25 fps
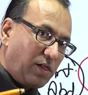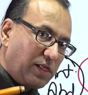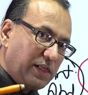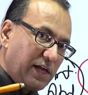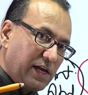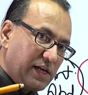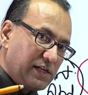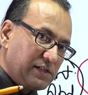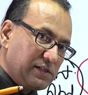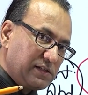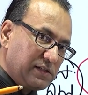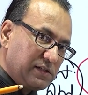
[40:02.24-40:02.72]

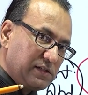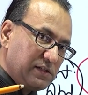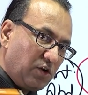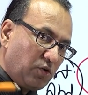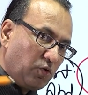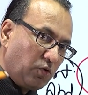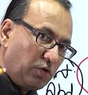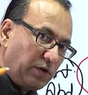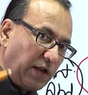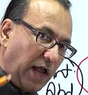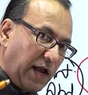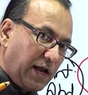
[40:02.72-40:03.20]
this
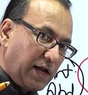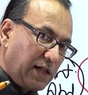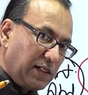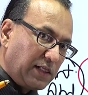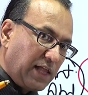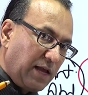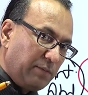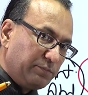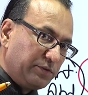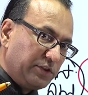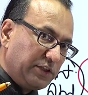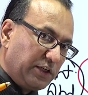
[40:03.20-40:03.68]
to tackle
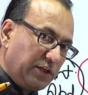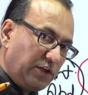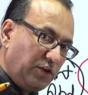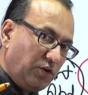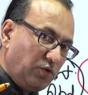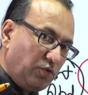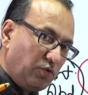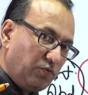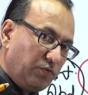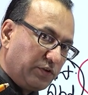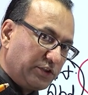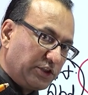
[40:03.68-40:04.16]
the
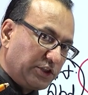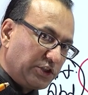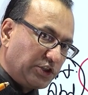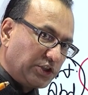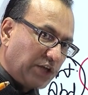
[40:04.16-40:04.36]
MCQ, which is